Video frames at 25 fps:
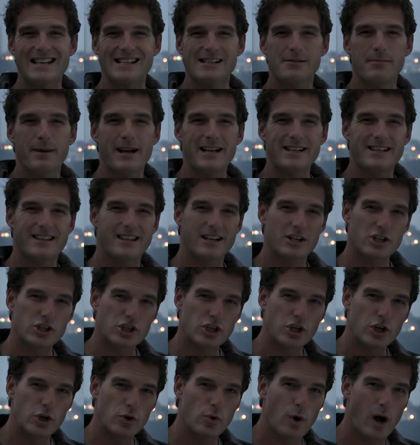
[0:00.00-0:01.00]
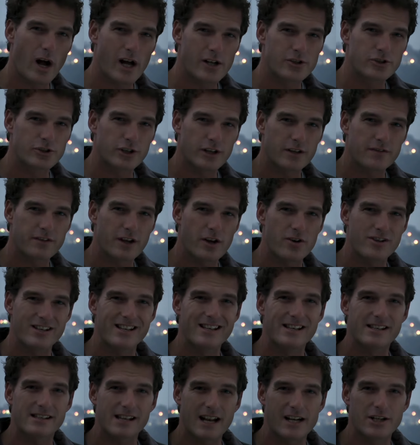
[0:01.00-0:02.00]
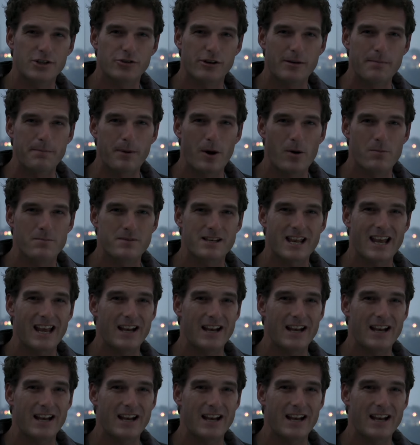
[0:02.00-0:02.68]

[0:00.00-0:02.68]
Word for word: estimated that 200 of those incendiary bombs